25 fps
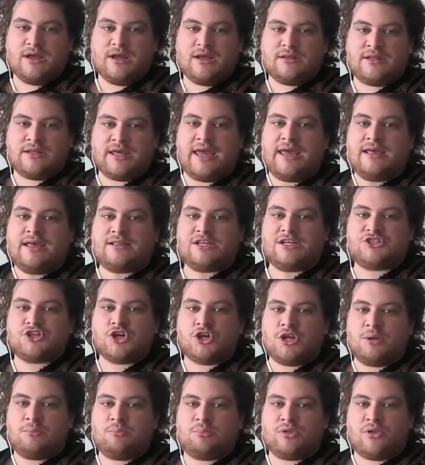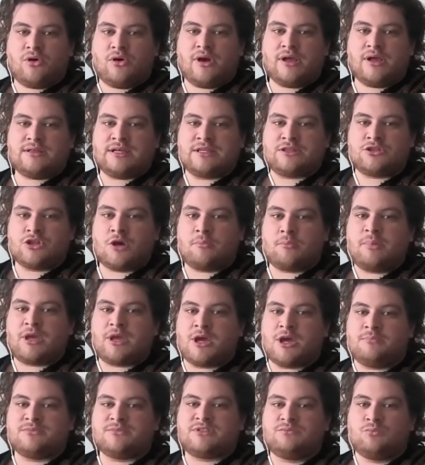the English unemployed did not
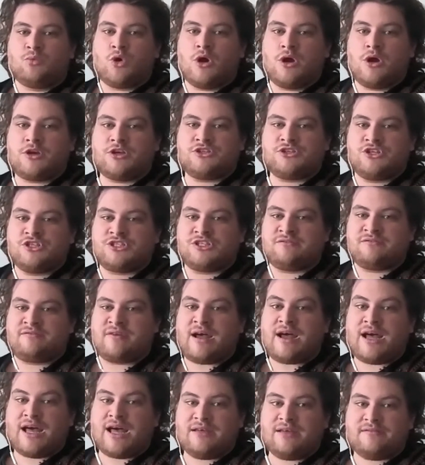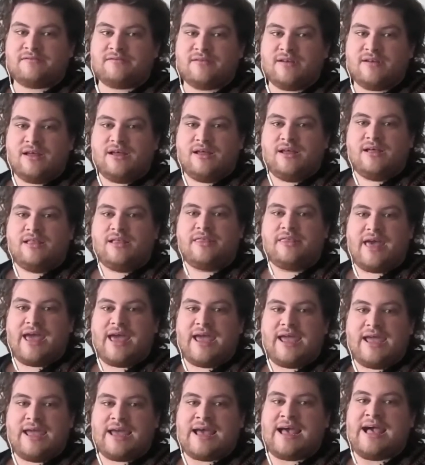become workers to survive.
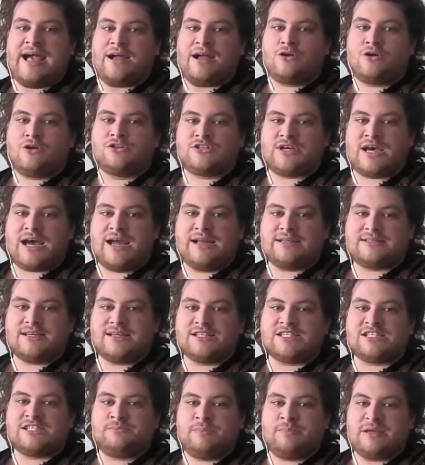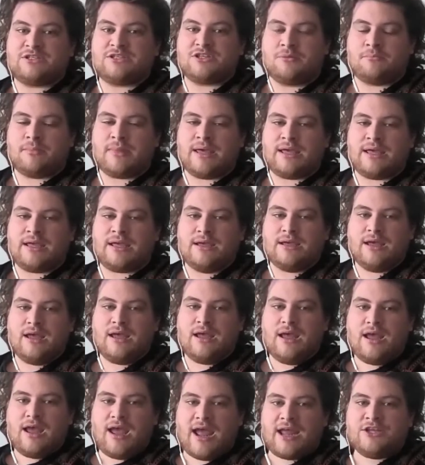They hang on tight and spit on me,
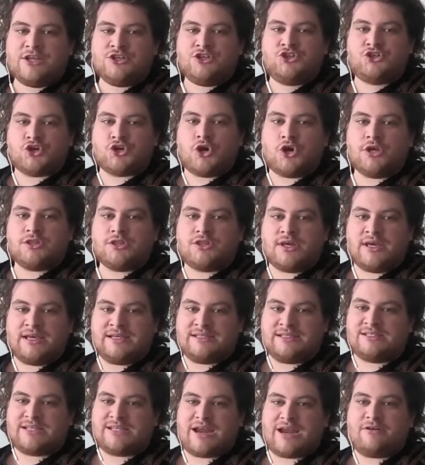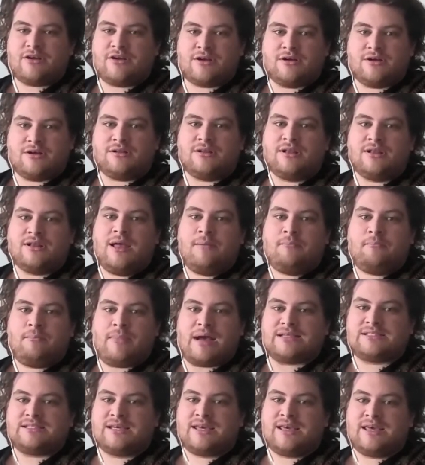enjoyed the hysterical,
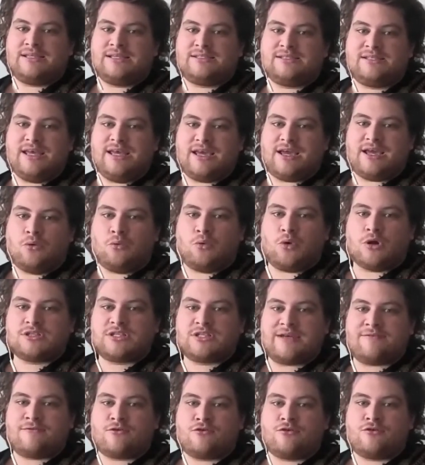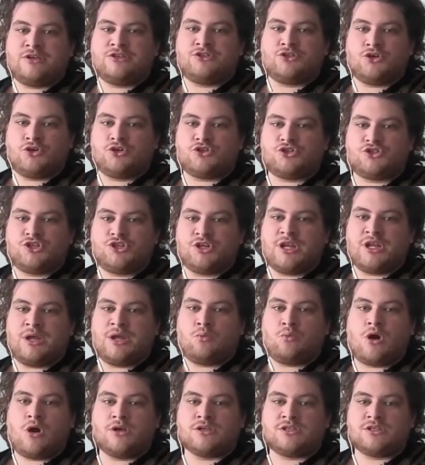masochistic, whatever exhaustion it
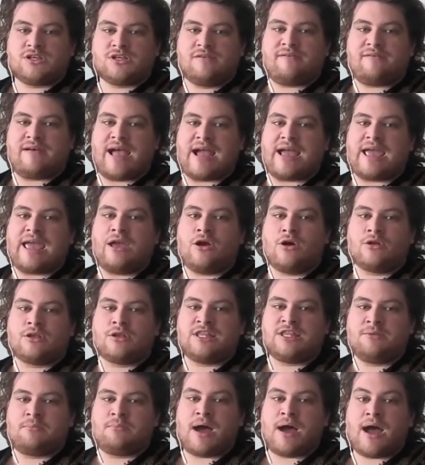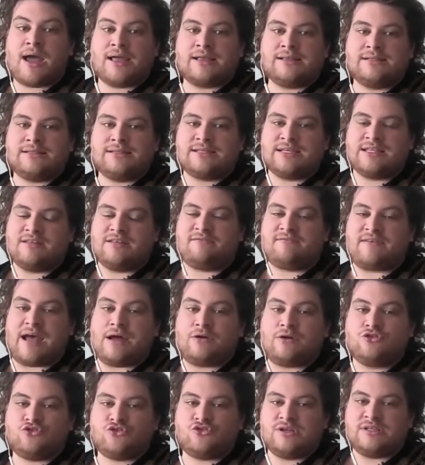was of hanging on in the mines, in the
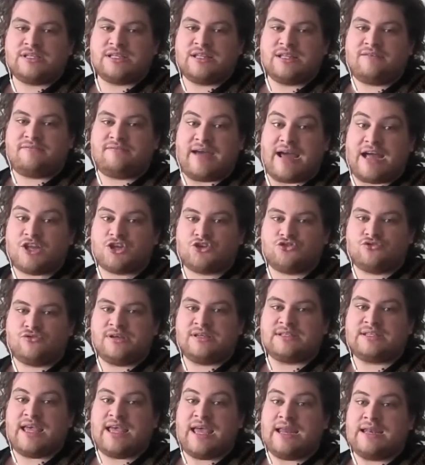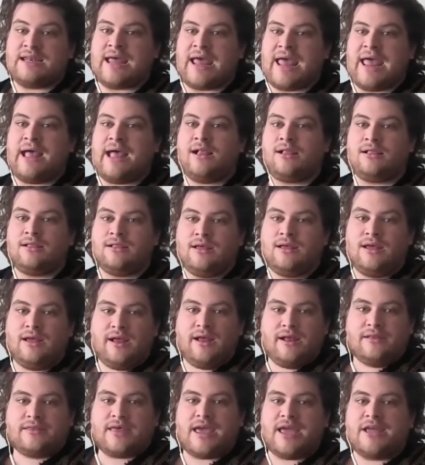foundries, in the factories, in hell.
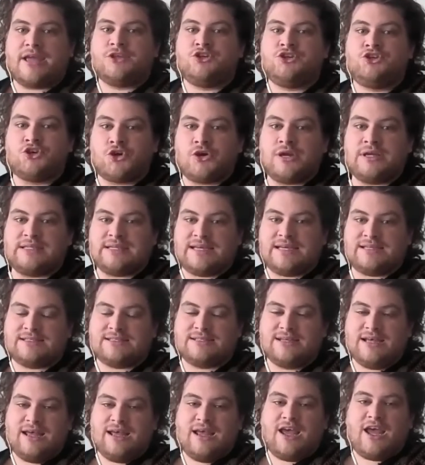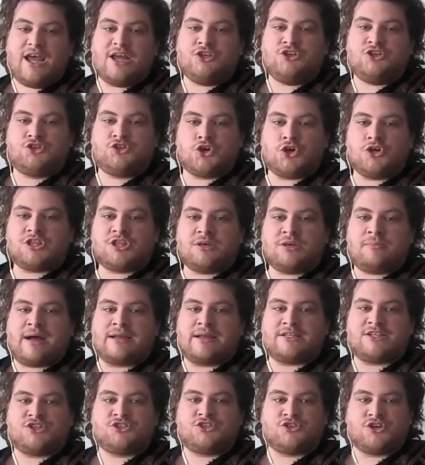They enjoyed it, enjoyed the mad
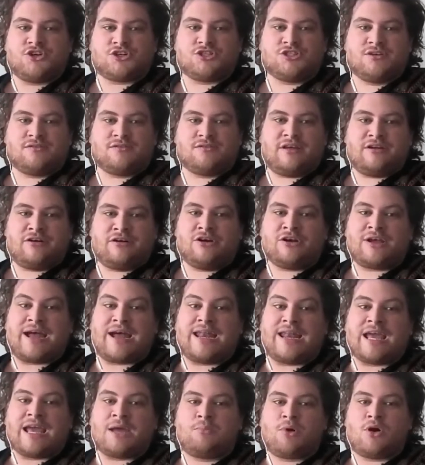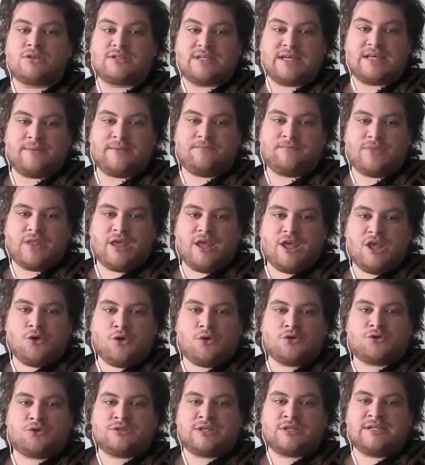destruction of their organic body,
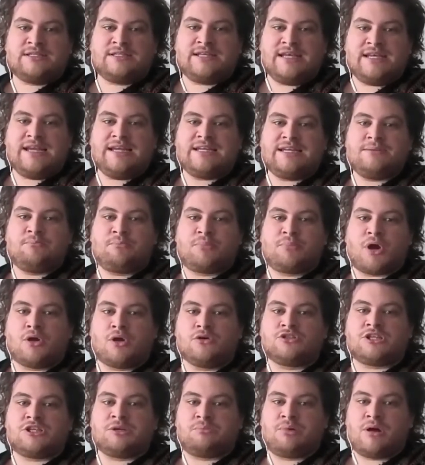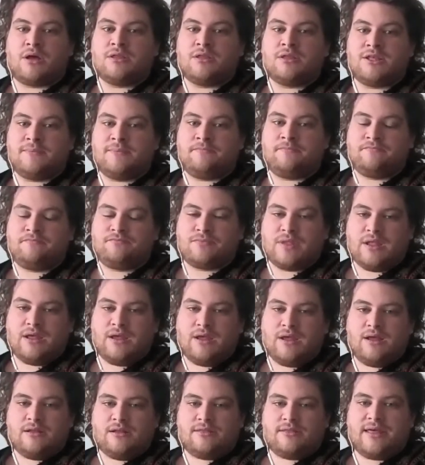which was indeed imposed upon them.
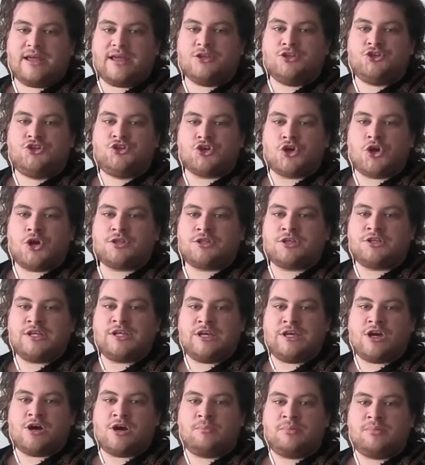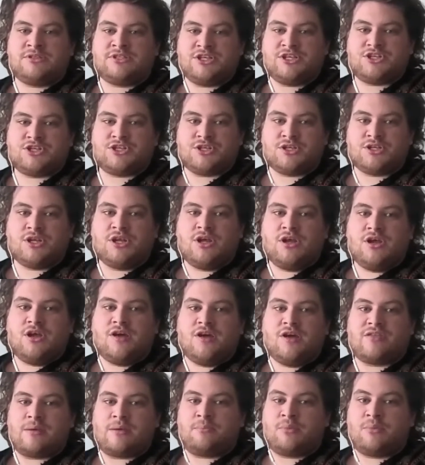They enjoyed the decomposition
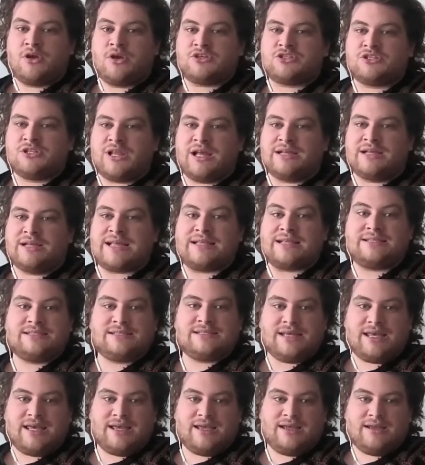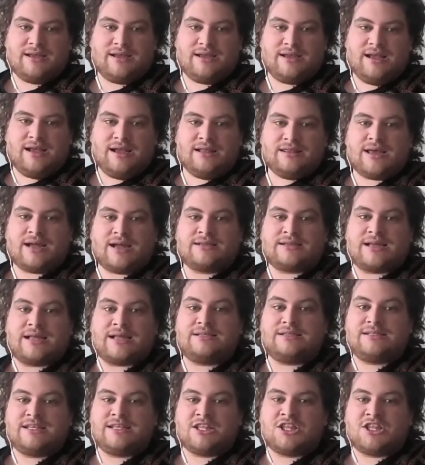of their personal identity, the
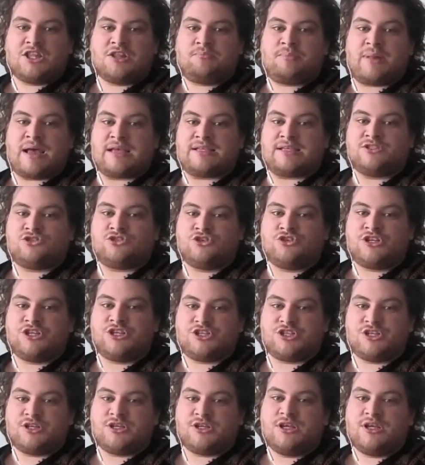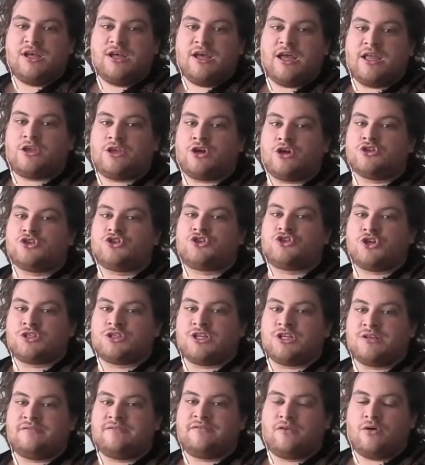identity that the peasant tradition had
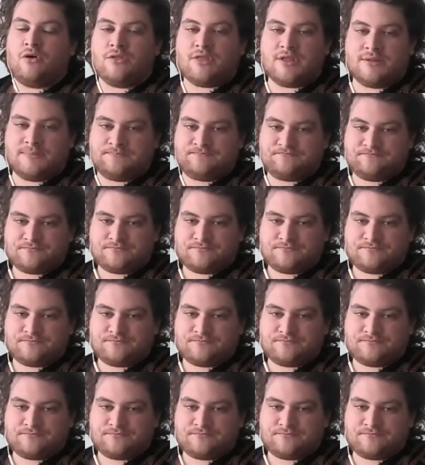constructed for them.